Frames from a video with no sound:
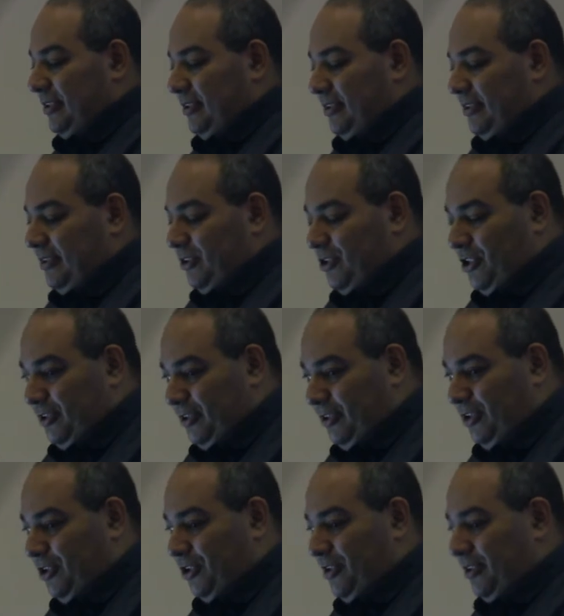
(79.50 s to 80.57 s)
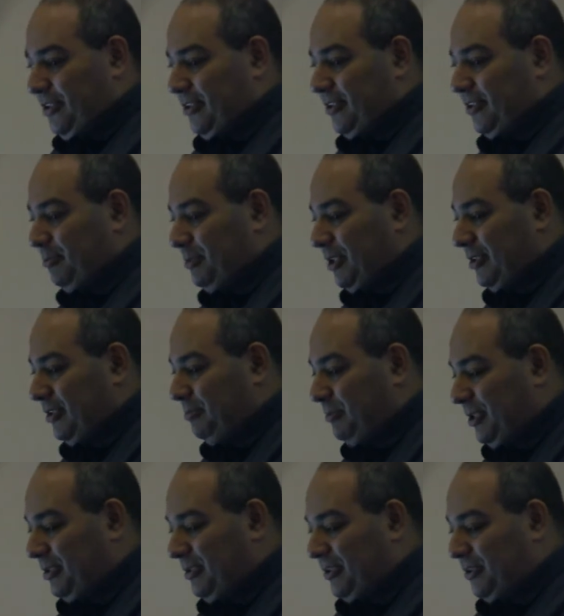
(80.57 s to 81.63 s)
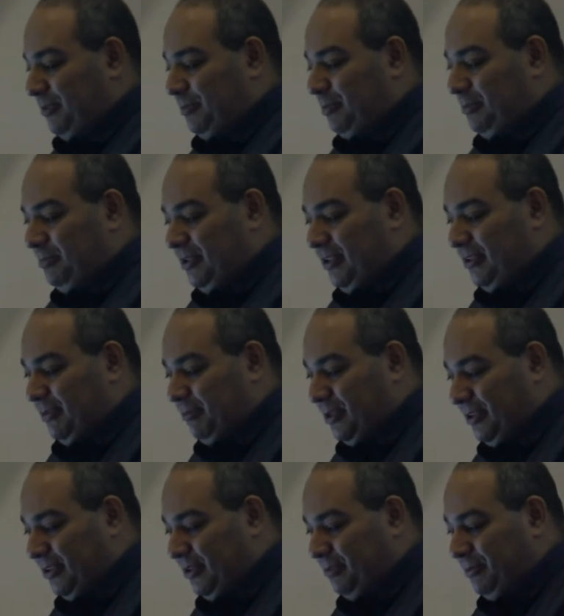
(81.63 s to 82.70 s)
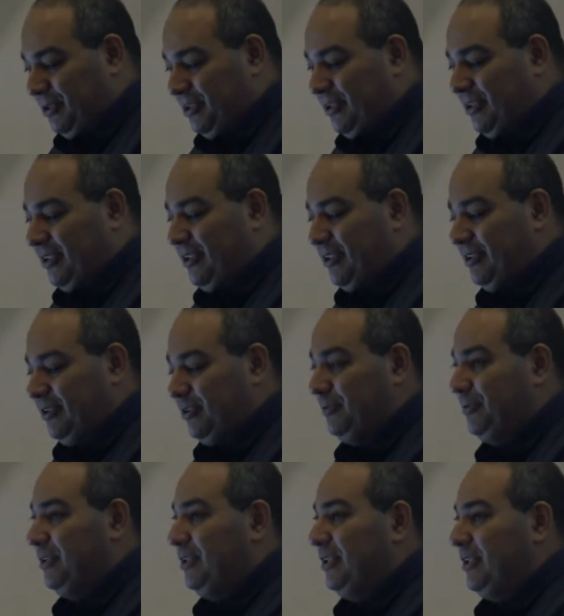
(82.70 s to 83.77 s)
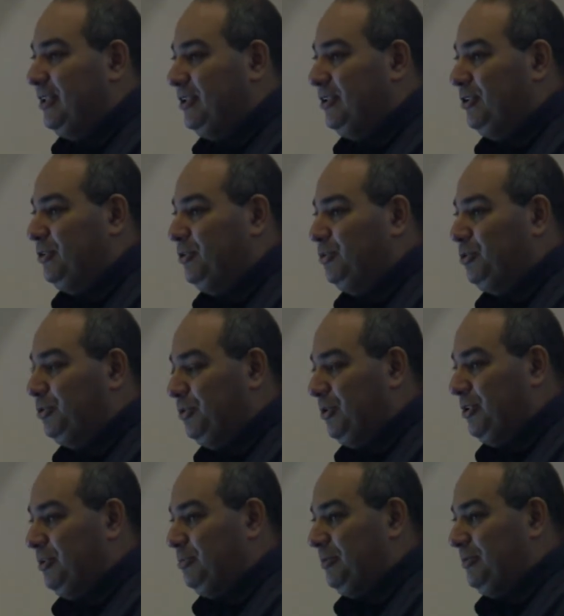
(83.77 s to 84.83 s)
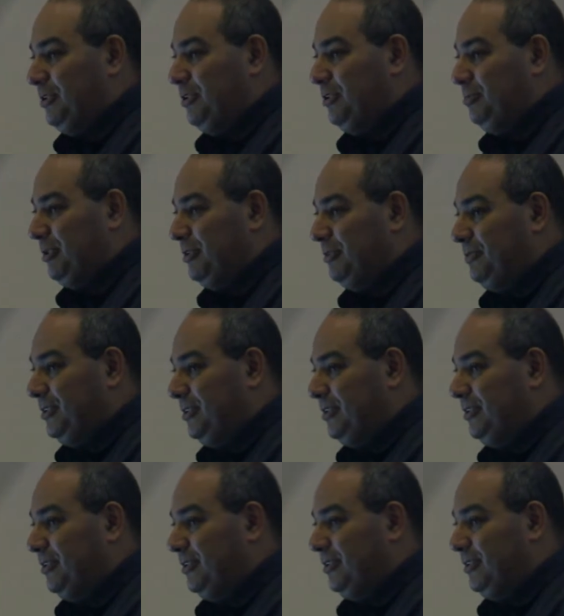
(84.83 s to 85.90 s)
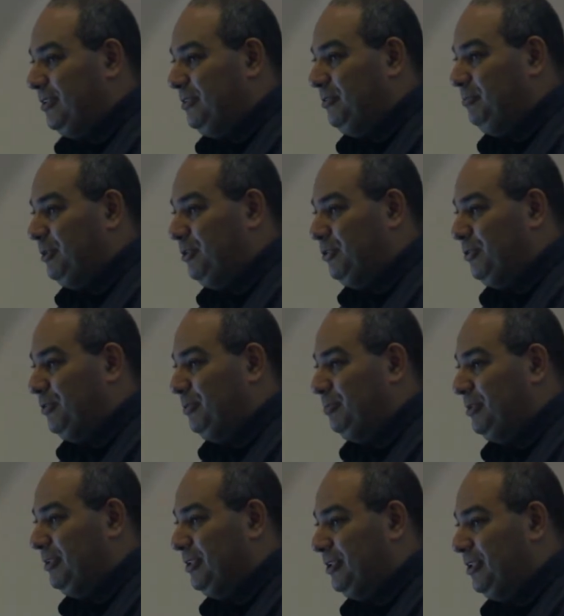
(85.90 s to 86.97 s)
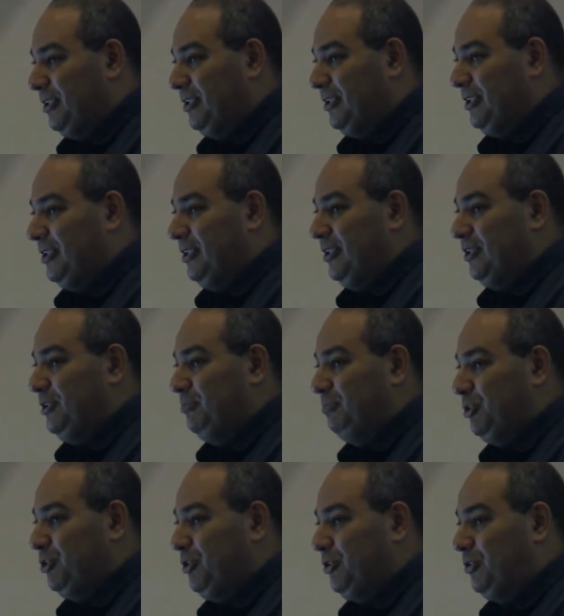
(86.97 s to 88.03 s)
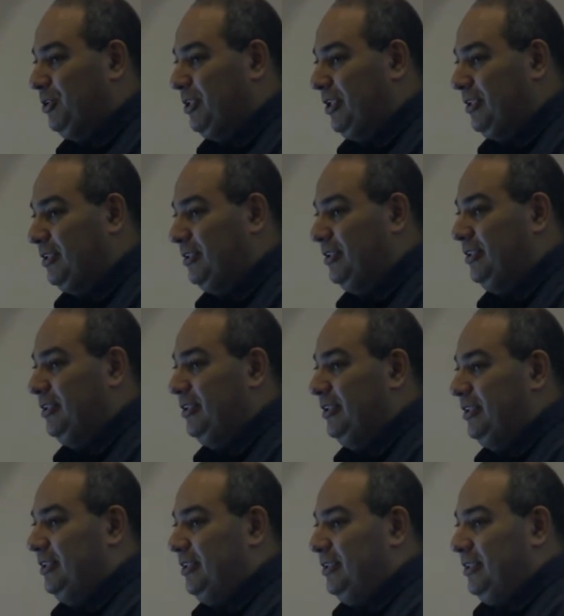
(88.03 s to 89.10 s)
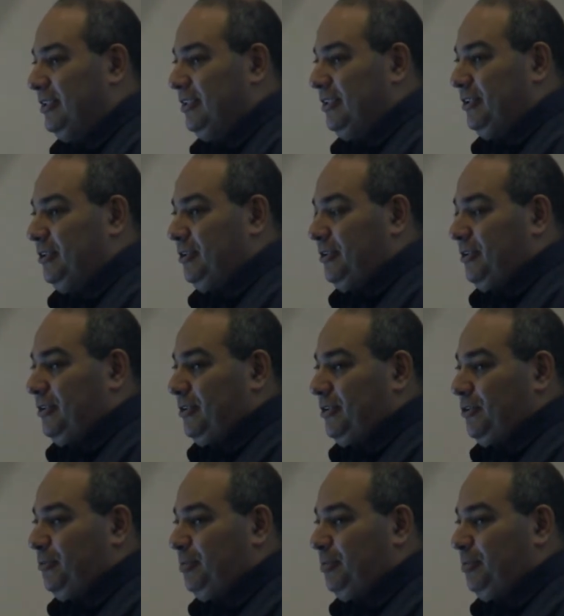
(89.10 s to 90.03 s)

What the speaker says: can we, through partially substitute malloc and use custom allocators and increase the productivity of this large app? If yes, then how?